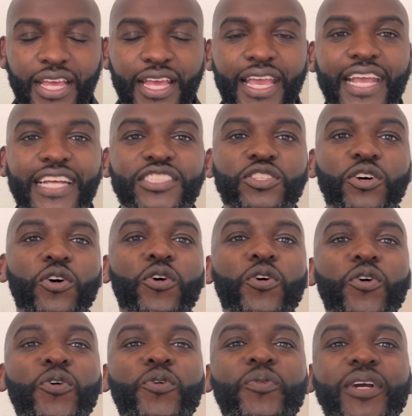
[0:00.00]
it's
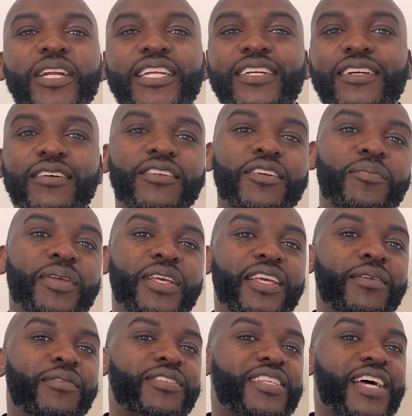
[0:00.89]
already gonna
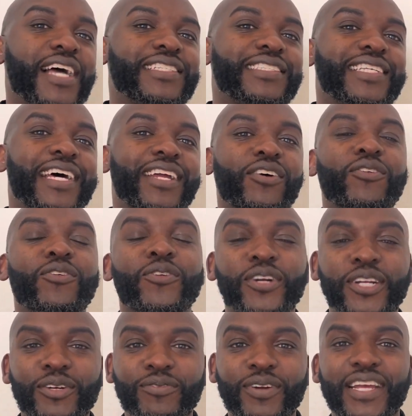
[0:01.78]
be sites that are
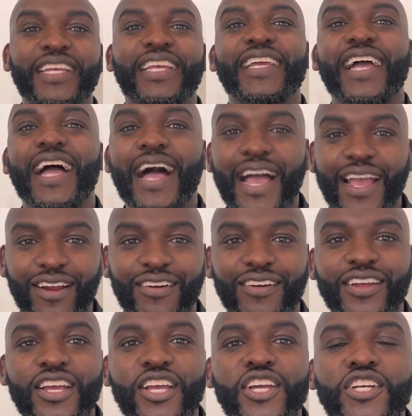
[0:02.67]
already ranking higher.
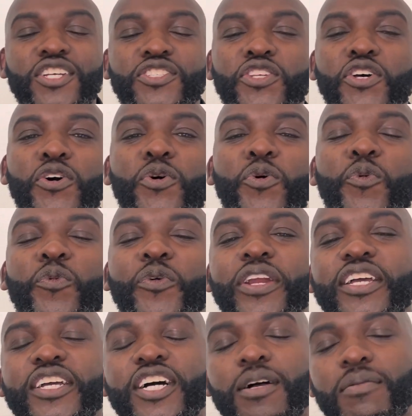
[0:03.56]
So when
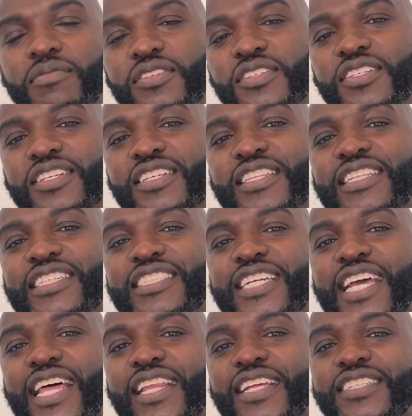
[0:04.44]
it comes to the
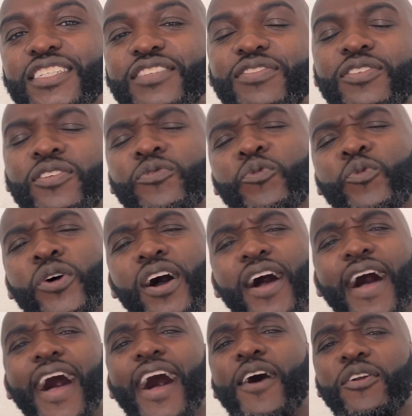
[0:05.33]
challenge of, well,
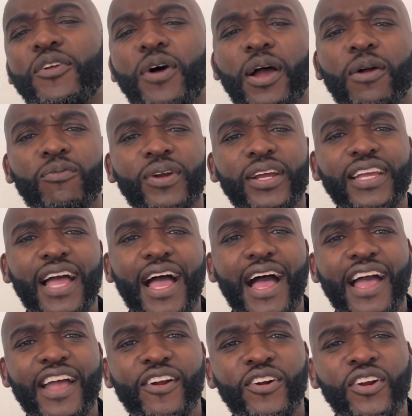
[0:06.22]
how do I rank
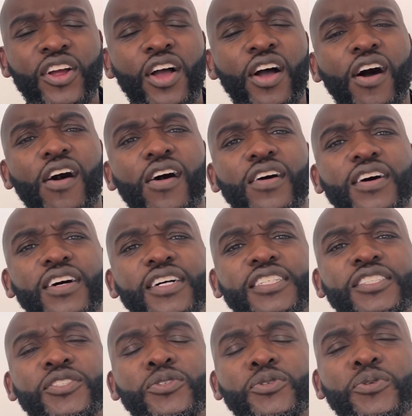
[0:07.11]
higher
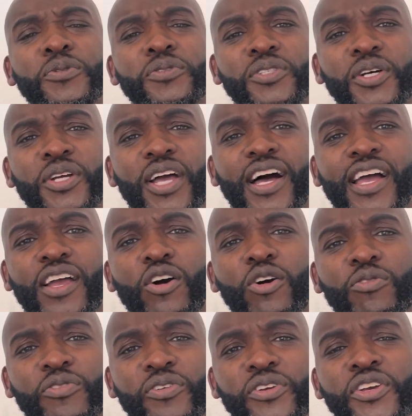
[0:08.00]
on Google's AI
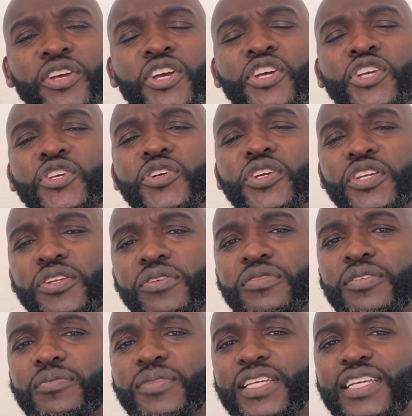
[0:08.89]
overview? You can do
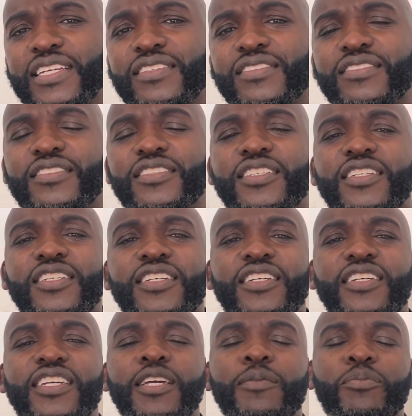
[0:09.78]
some things
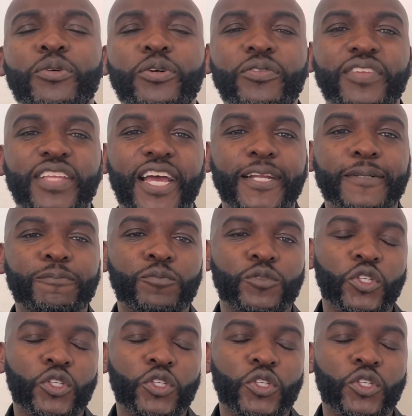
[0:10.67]
to improve that.